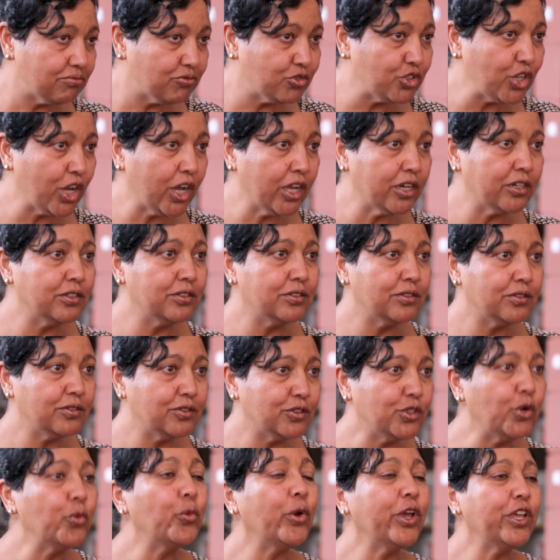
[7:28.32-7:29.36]
done
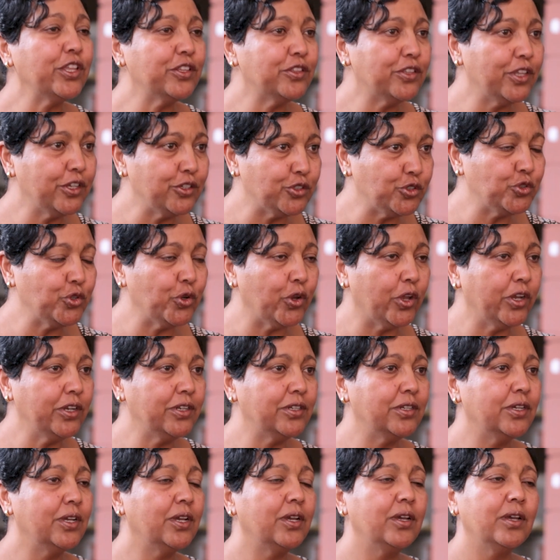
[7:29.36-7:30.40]
the way they
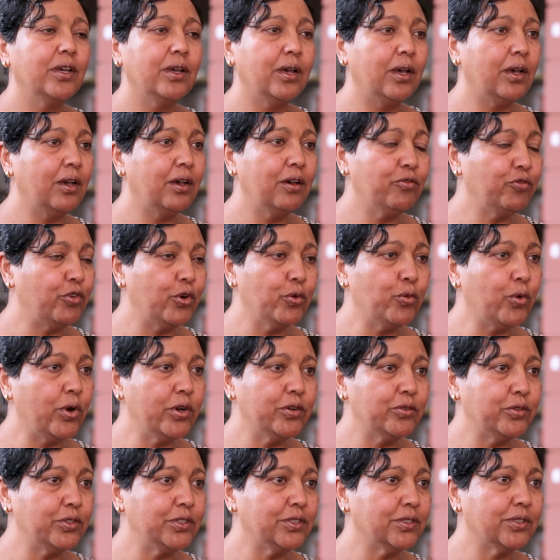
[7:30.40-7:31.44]
should. For
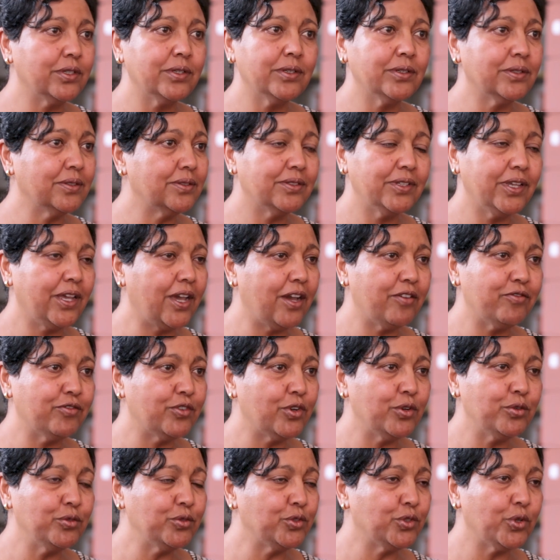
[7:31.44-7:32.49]
one reason, they have
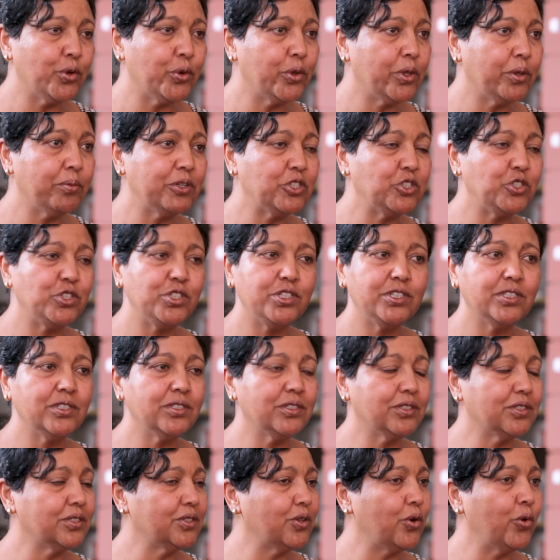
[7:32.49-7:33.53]
no sewing
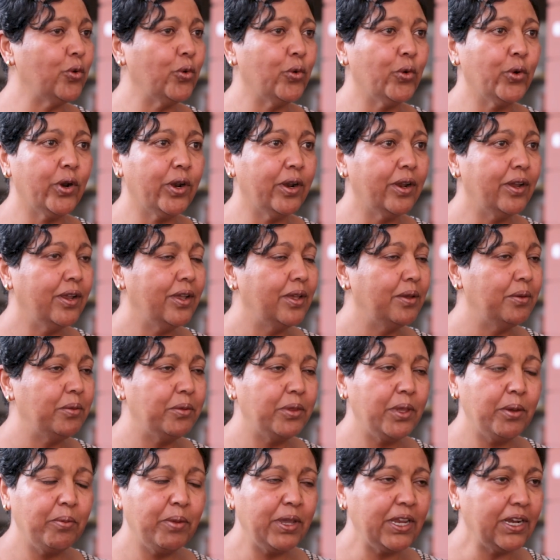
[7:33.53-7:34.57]
machines, or
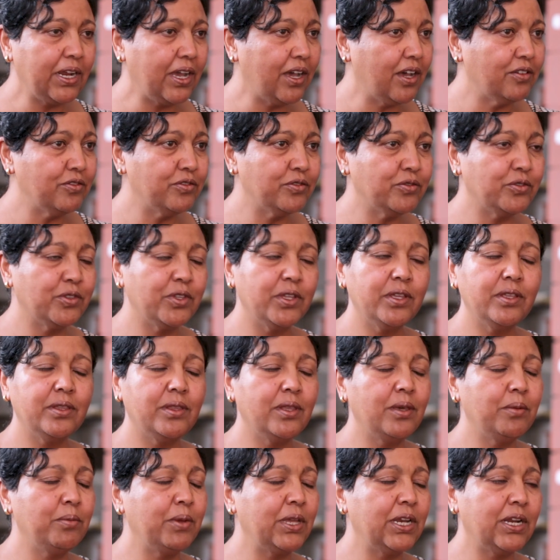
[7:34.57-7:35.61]
they may
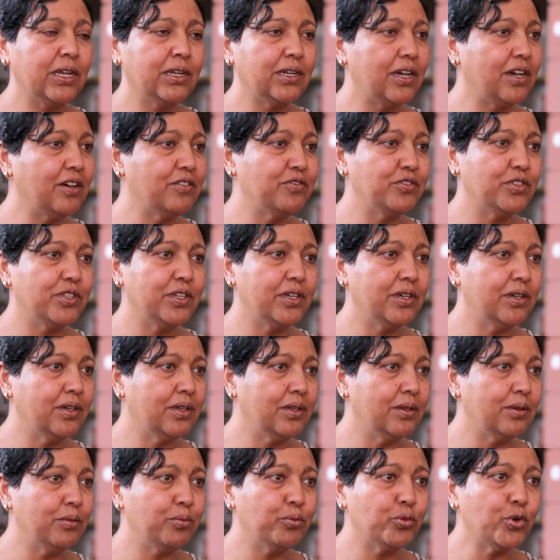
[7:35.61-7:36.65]
not have
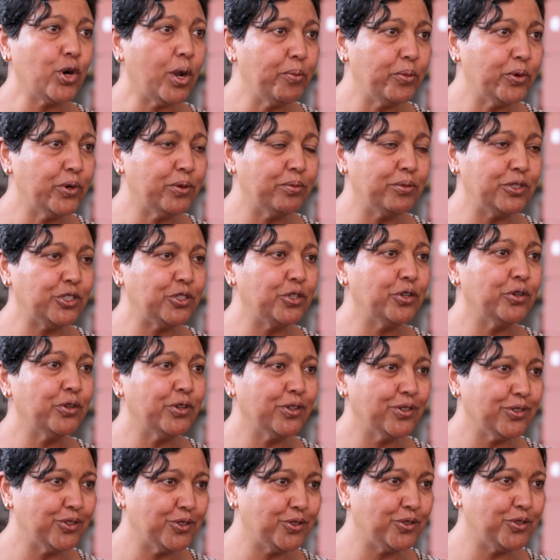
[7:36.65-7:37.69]
the proper
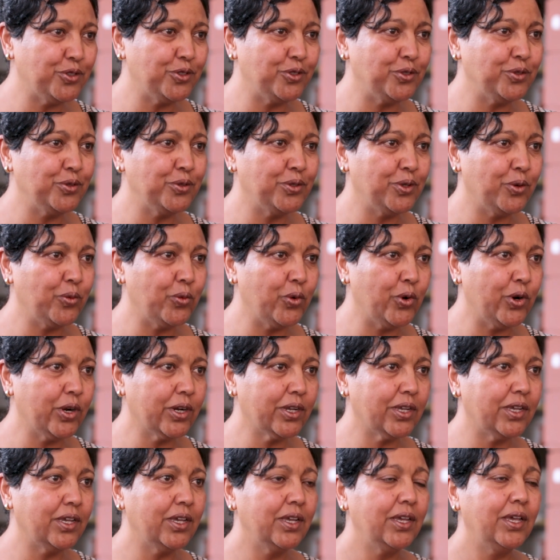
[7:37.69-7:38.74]
materials to do the
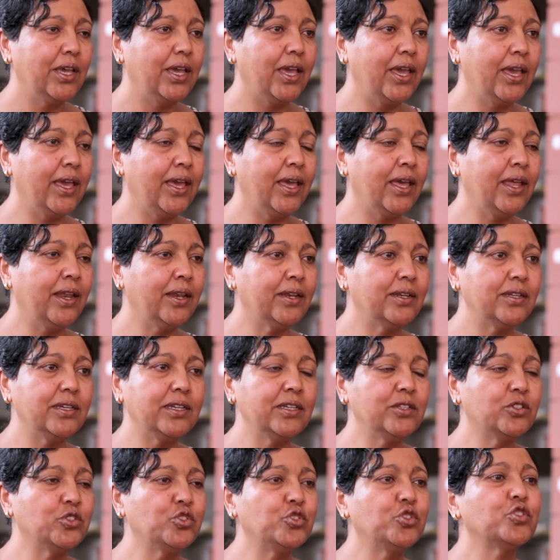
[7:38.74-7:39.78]
work, and
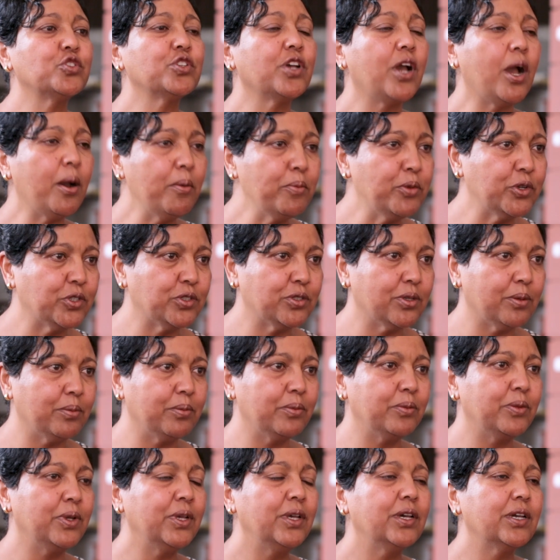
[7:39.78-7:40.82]
it's just
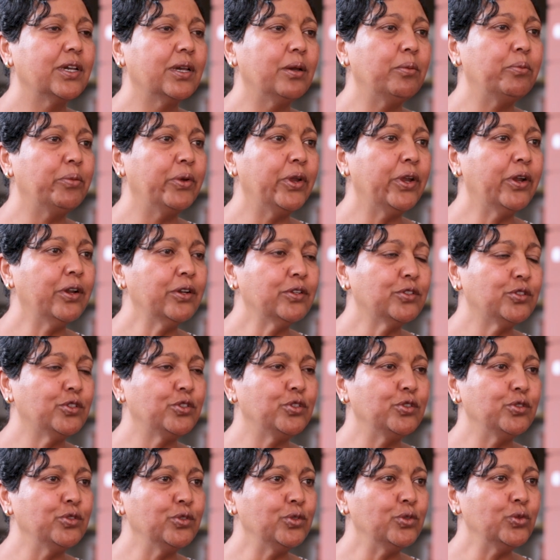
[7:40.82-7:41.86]
cumbersome compared
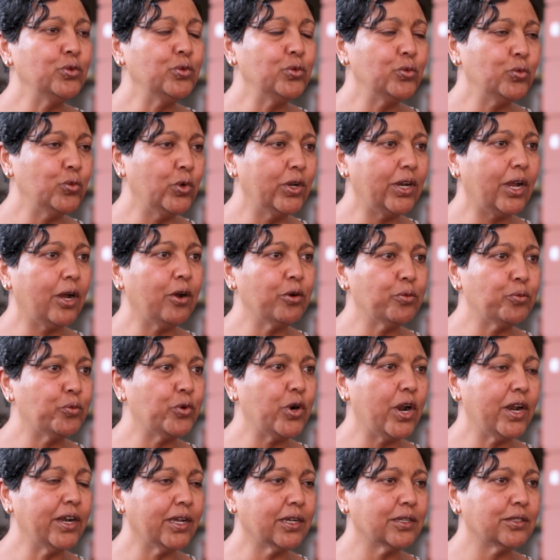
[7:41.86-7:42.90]
to what our
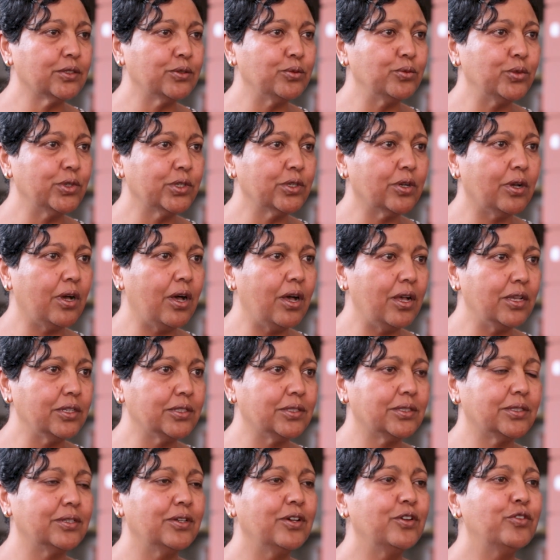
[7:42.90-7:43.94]
product would
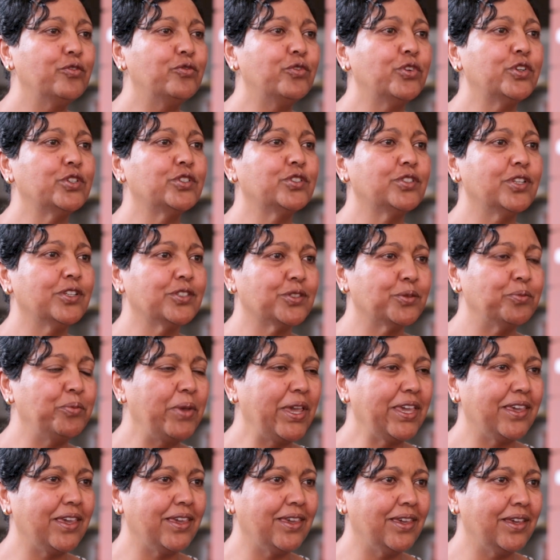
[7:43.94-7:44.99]
cost versus
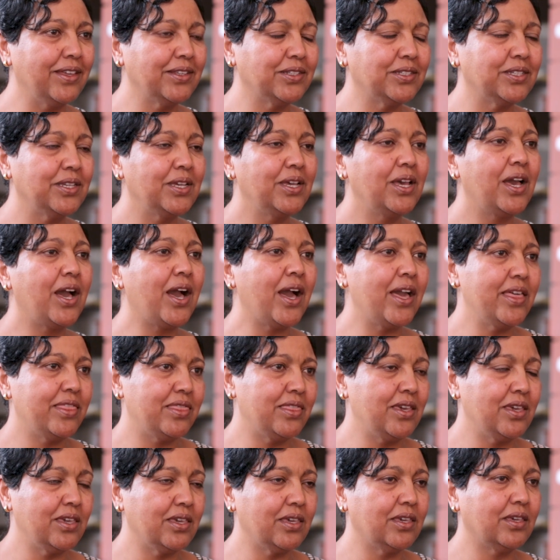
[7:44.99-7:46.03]
making it. I
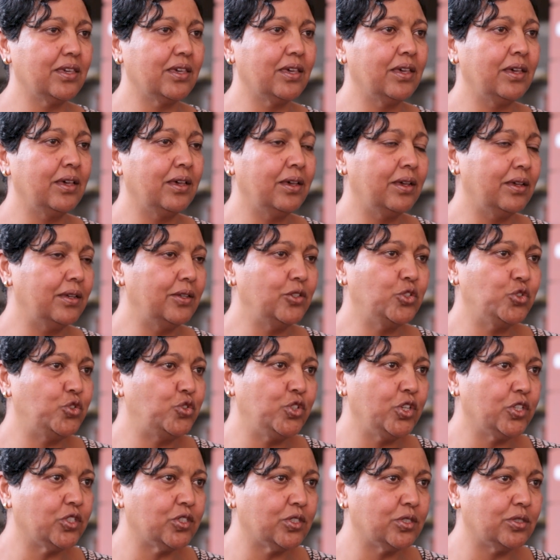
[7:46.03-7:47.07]
think
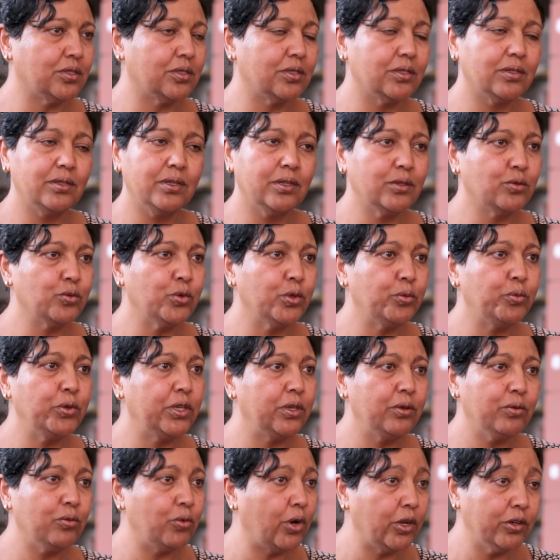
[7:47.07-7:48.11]
it would
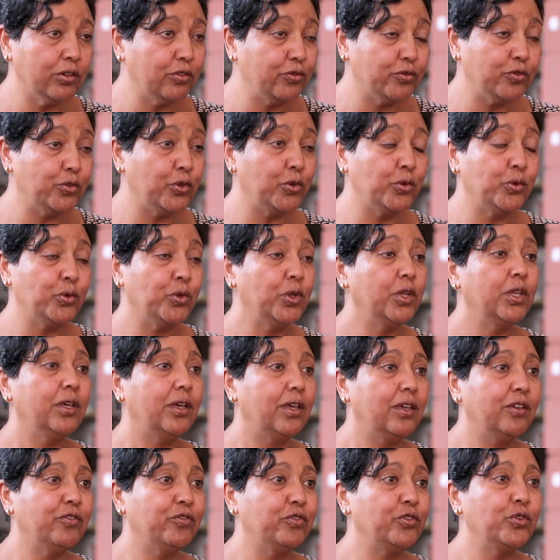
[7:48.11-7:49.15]
be wonderful
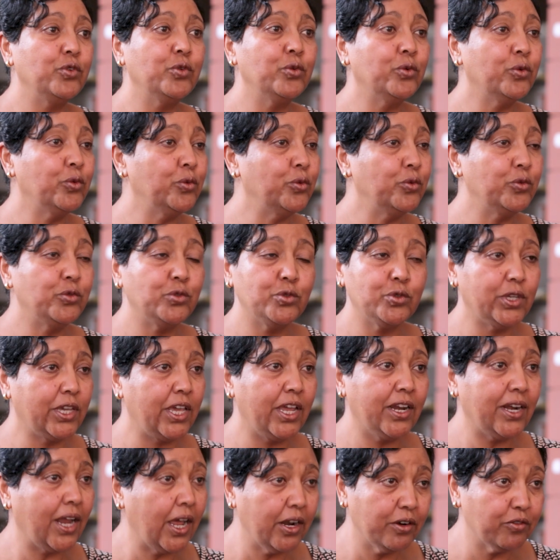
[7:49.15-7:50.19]
if you
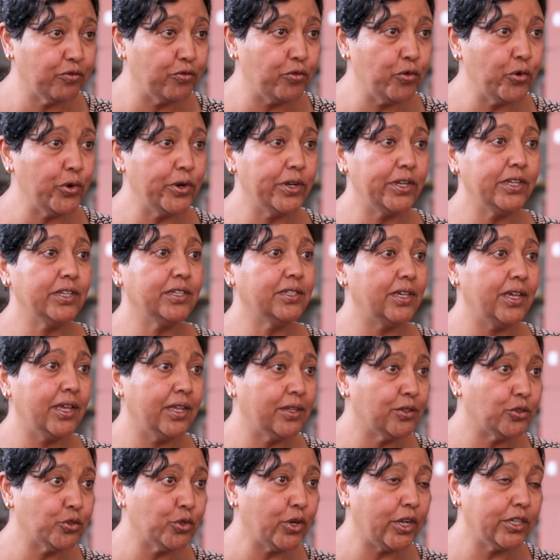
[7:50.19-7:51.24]
cannot afford it
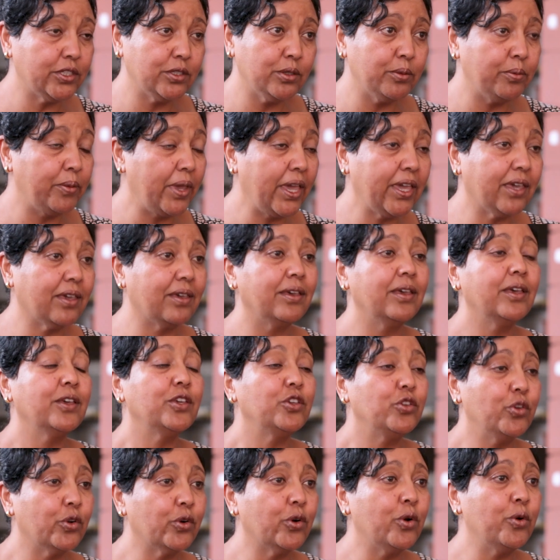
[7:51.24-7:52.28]
and try to make
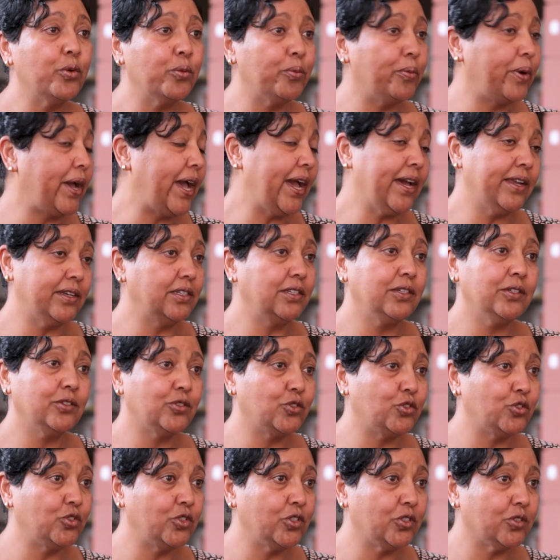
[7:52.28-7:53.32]
your own pad.
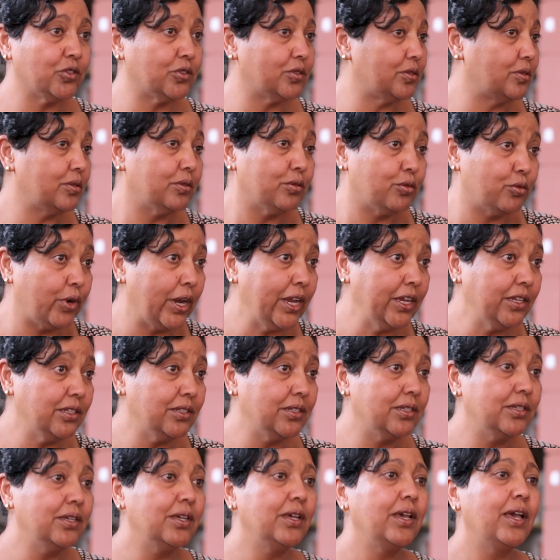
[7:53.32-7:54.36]
It's just
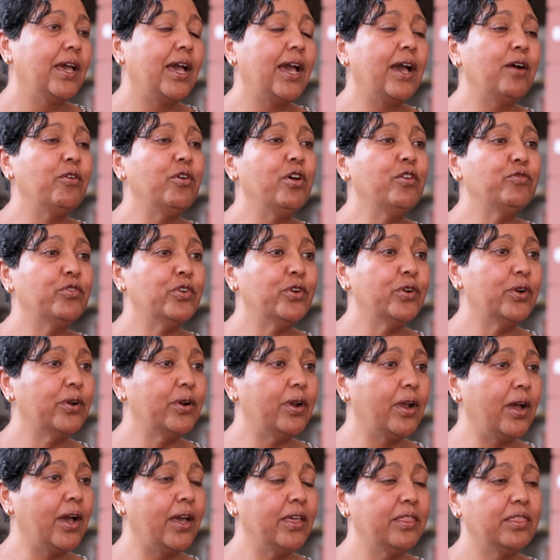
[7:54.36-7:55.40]
great. However,
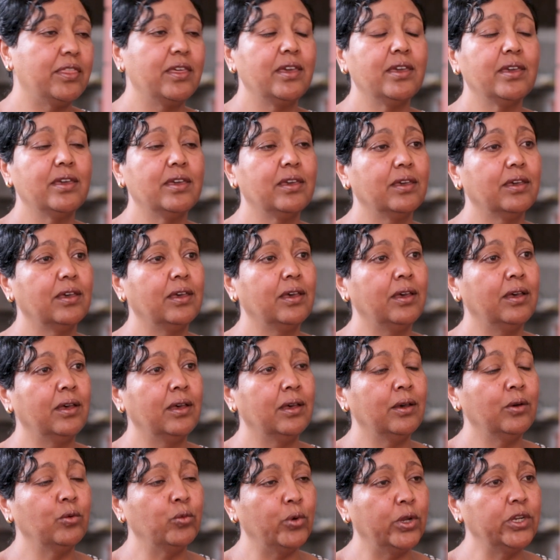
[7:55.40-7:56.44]
I think
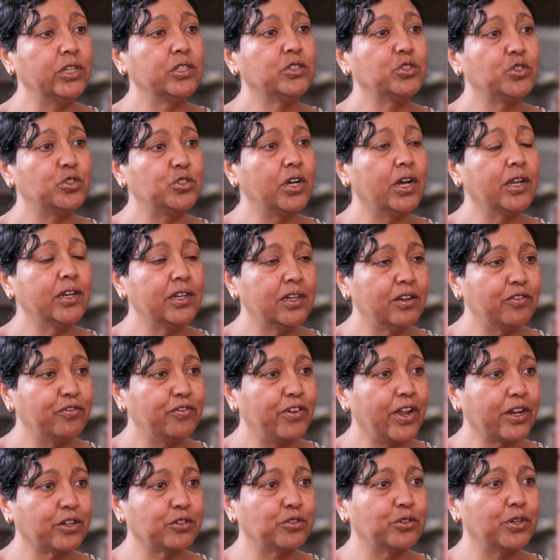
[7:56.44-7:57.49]
when it's done in a
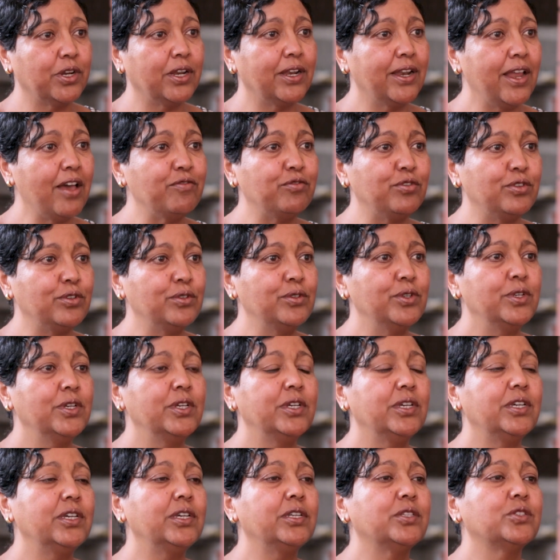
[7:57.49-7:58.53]
factory level,
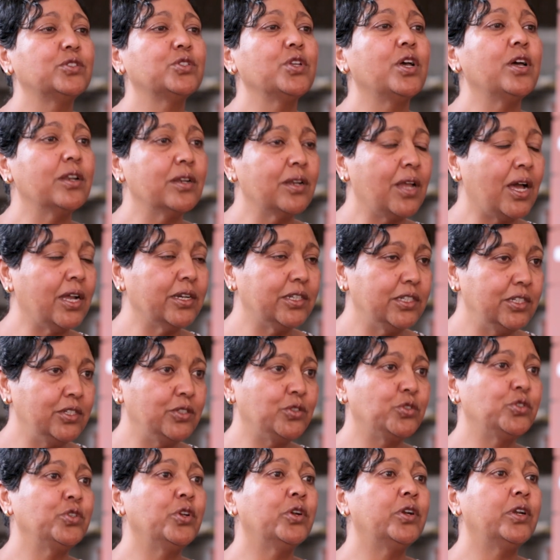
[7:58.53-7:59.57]
it's a lot
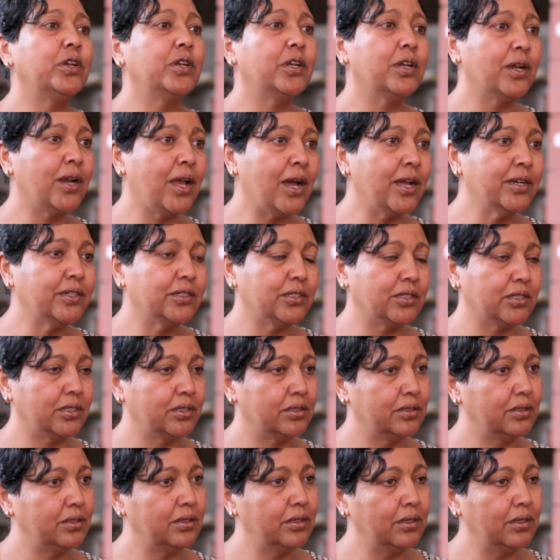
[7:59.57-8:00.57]
easier and a lot